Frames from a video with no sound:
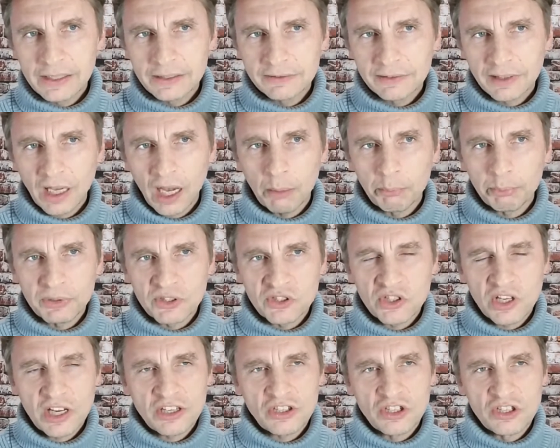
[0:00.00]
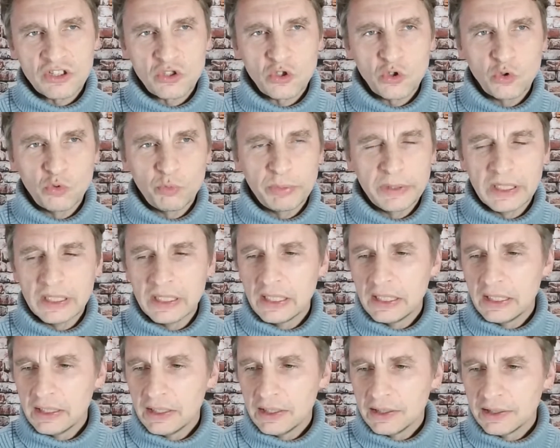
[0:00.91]
compensation should be
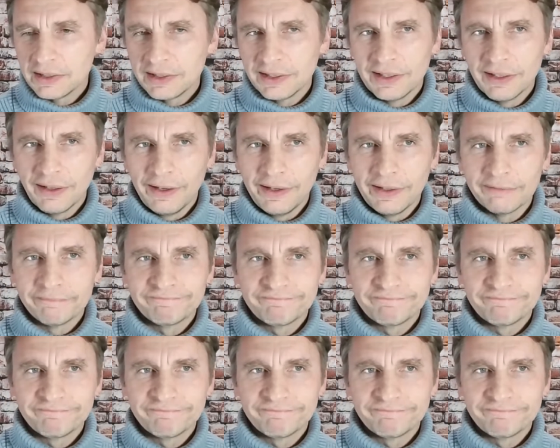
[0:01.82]
done.